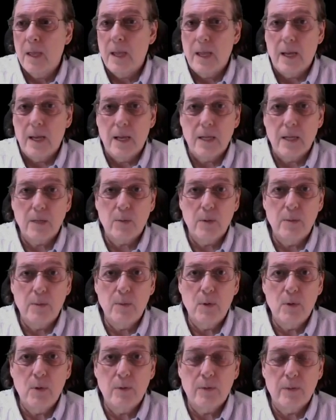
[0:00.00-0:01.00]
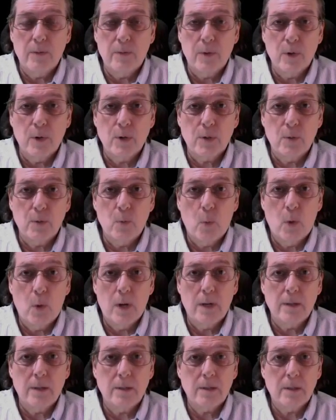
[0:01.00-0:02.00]
And as we move from version
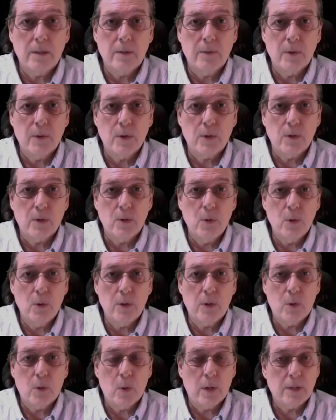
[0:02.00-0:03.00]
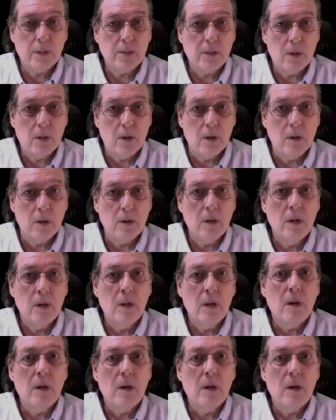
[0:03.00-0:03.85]
one to version two of the Quick Start,